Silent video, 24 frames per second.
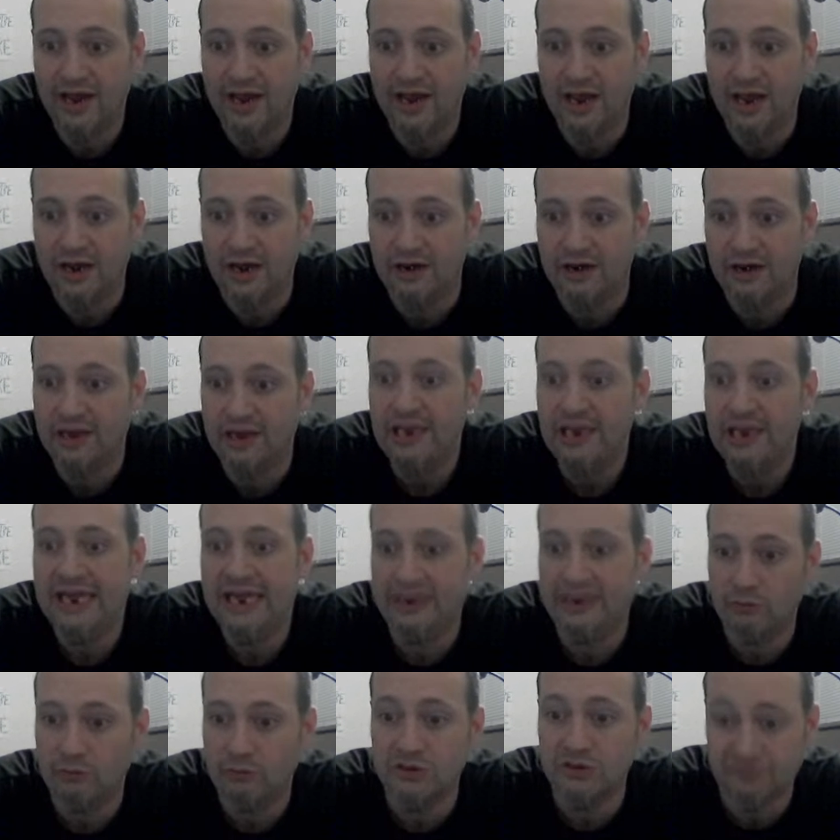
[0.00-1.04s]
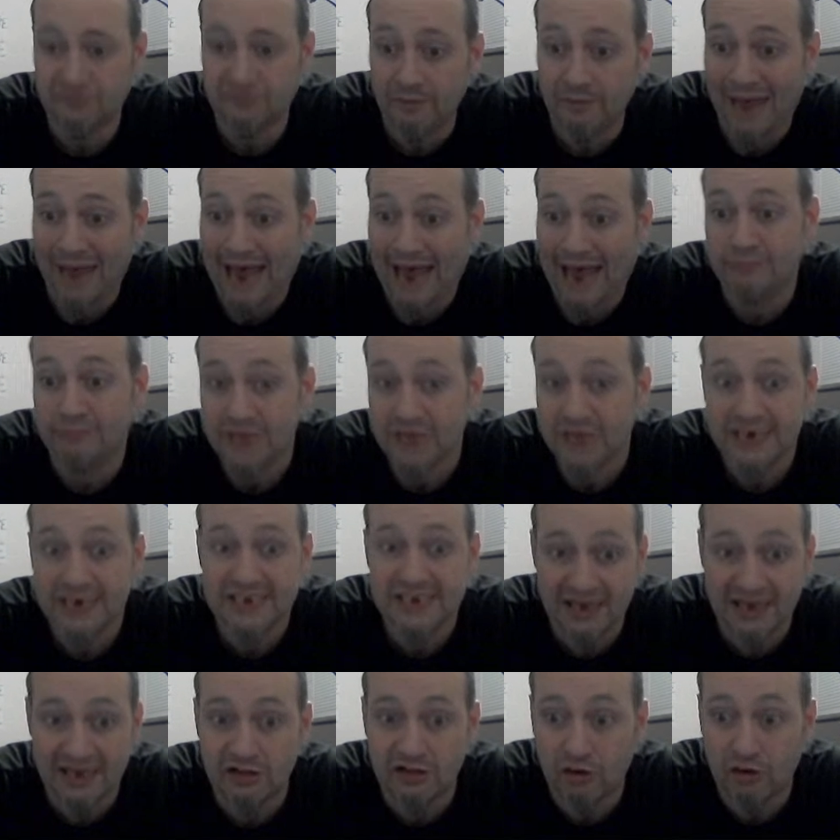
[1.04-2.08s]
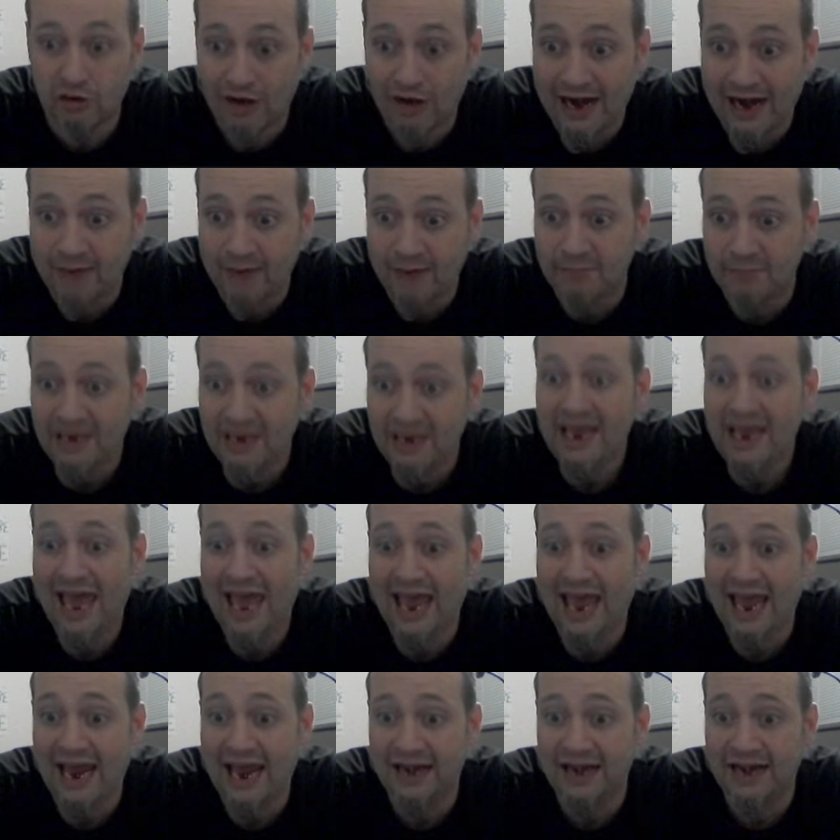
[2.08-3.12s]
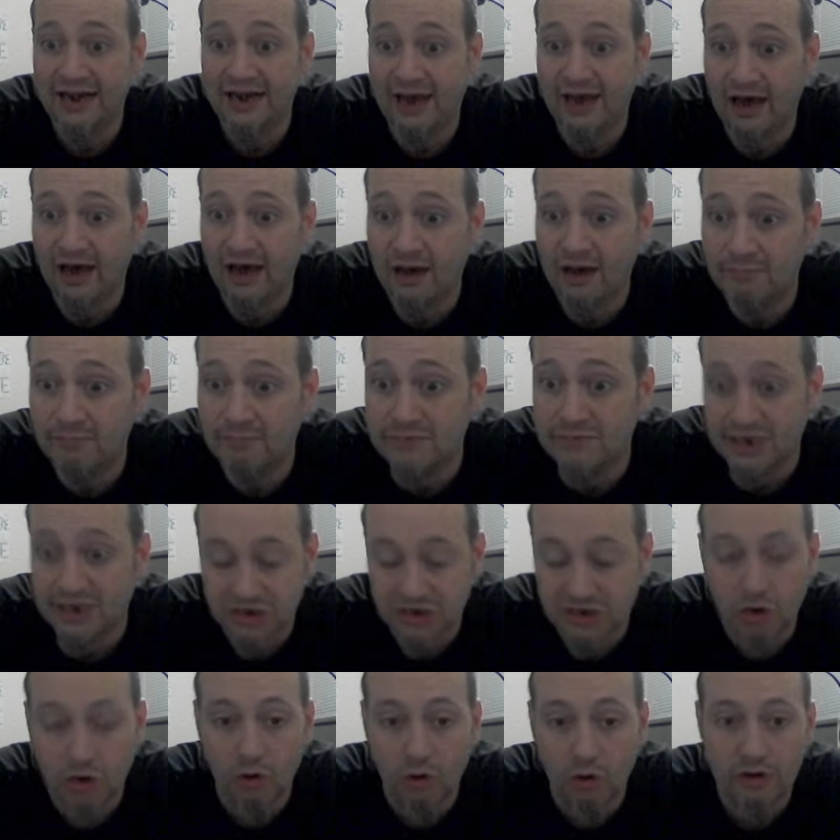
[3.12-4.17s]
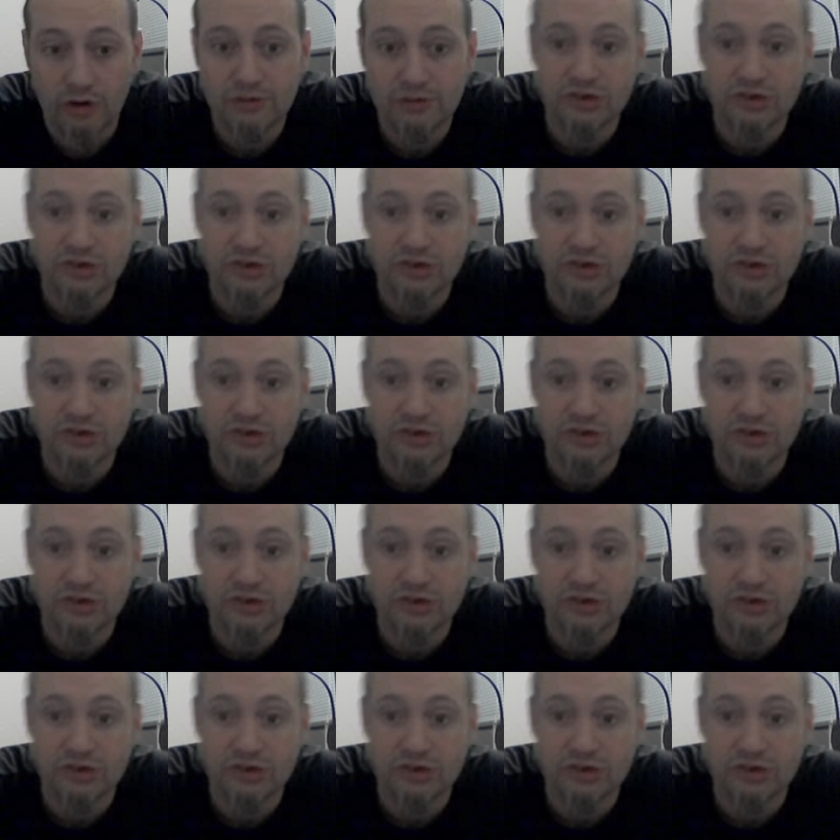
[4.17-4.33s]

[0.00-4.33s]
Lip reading: and it was from apps like Telegram and Discord.